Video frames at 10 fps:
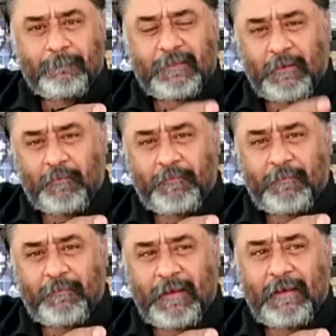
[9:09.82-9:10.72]
That
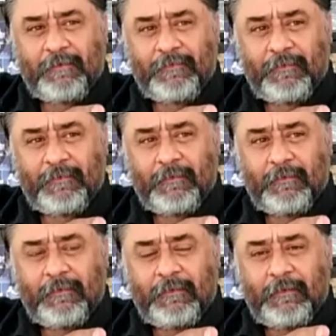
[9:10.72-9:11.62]
opened my eyes.
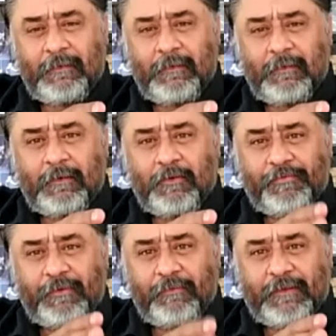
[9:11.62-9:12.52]
He
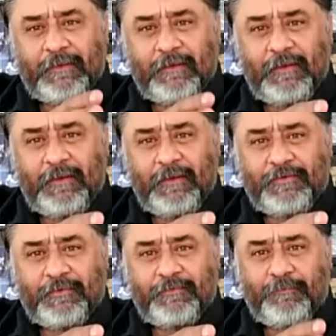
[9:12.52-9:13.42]
goes, everything I
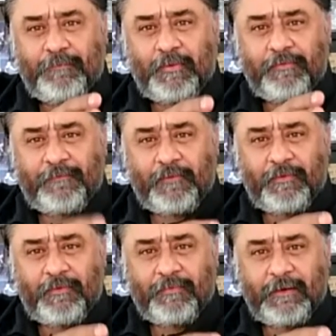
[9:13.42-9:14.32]
teach you is both
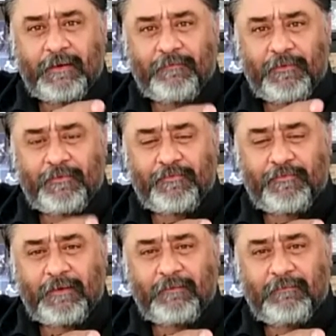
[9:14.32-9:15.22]
for the ring and for the
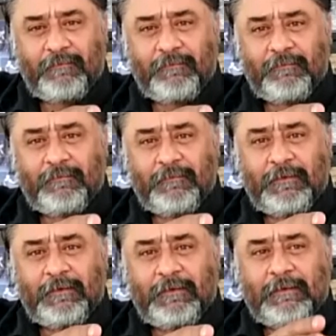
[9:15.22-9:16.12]
street.
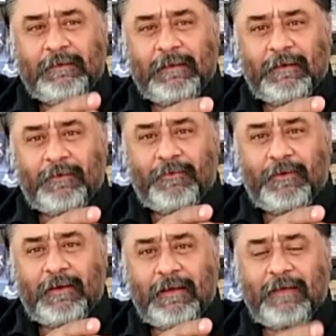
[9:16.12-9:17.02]
Now,
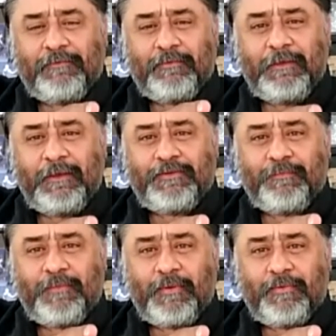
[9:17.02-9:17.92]
I have to teach
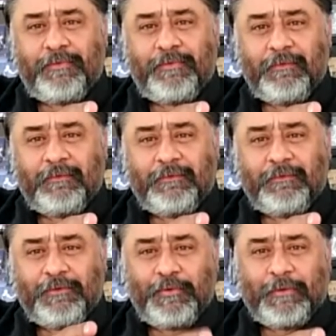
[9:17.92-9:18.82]
you both
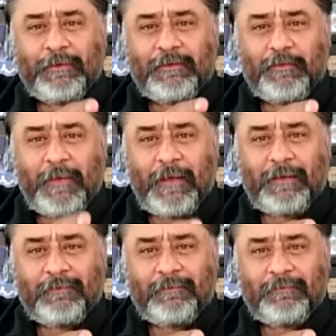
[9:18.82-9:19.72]
the good and the
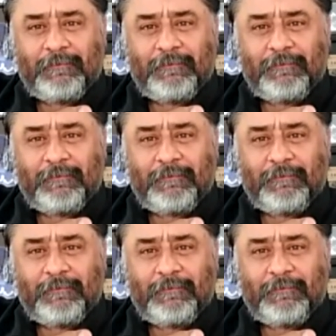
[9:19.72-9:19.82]
bad.